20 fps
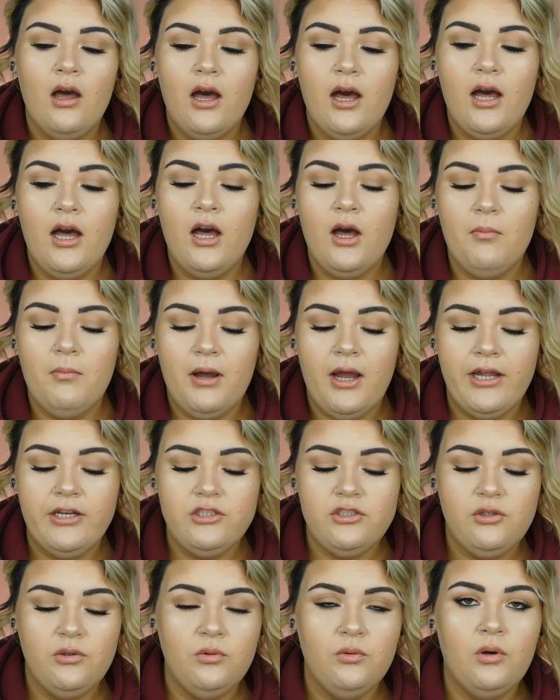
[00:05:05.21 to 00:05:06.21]
Um, I
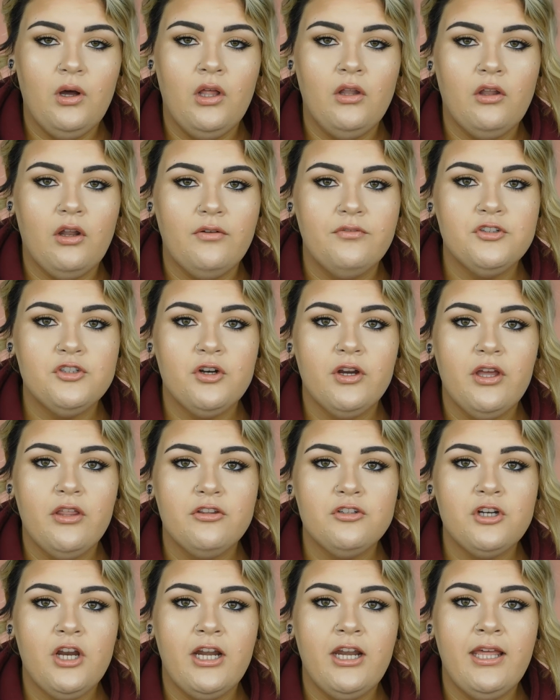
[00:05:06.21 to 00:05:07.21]
do a lot of
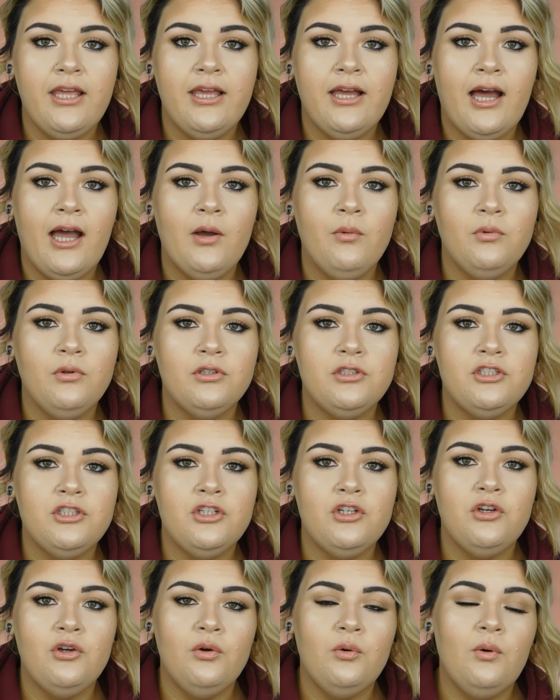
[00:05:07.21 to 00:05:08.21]
strength training. I will
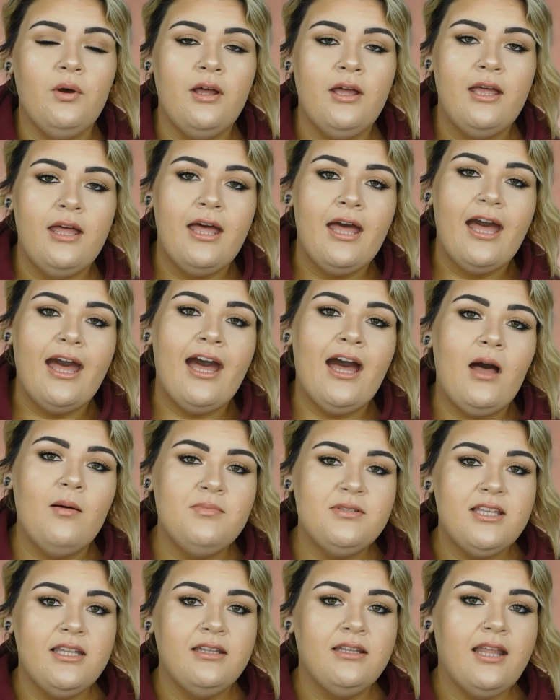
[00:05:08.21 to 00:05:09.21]
do
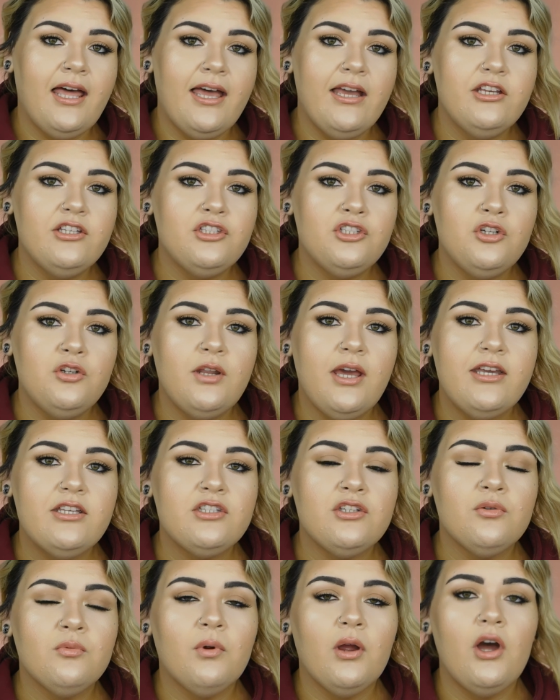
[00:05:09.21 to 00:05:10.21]
abs and legs two
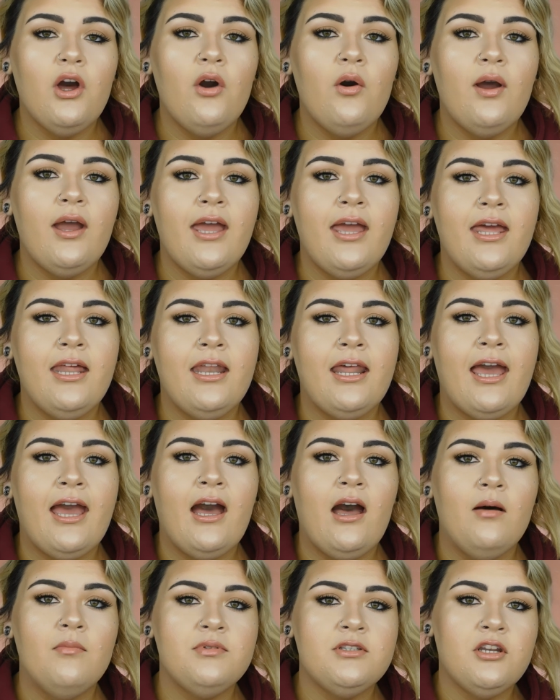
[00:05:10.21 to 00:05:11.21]
days in a row, and
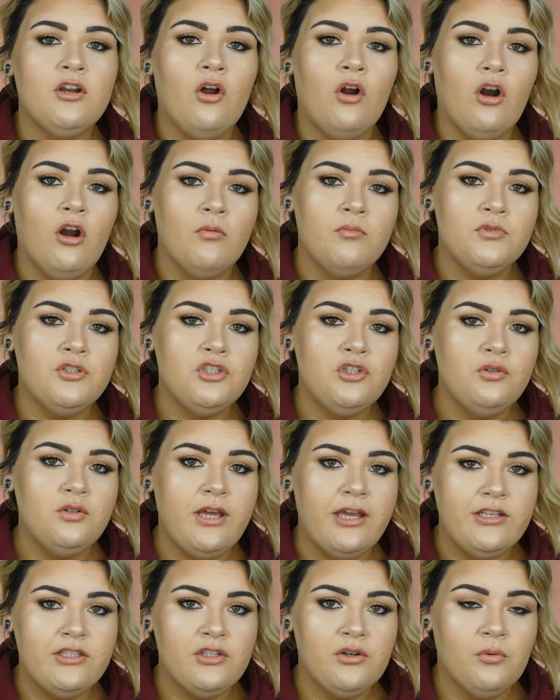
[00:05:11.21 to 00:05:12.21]
abs and arms two
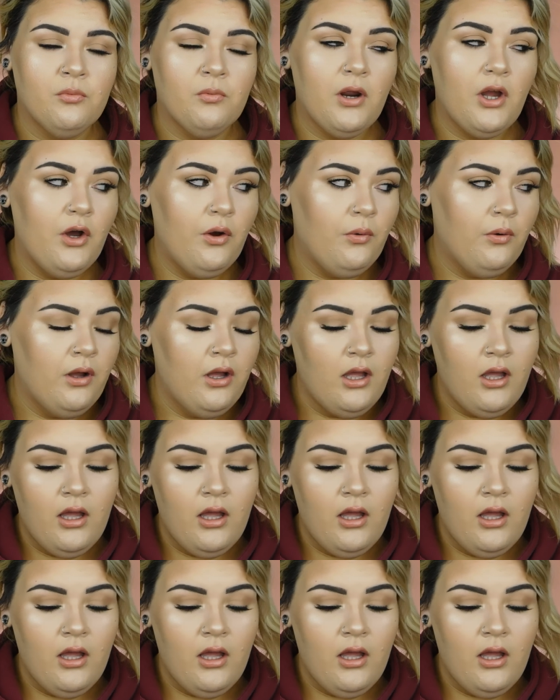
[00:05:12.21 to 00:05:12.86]
days in a row.